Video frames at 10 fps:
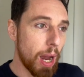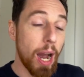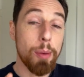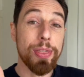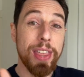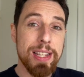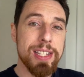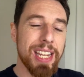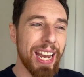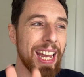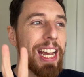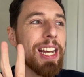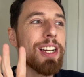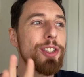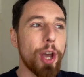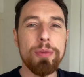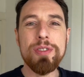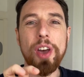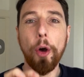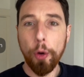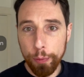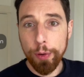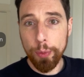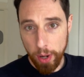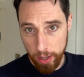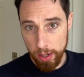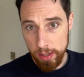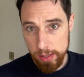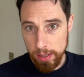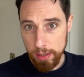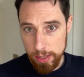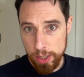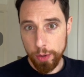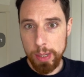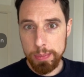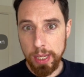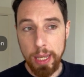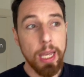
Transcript: I would then say don't over rehearse a script,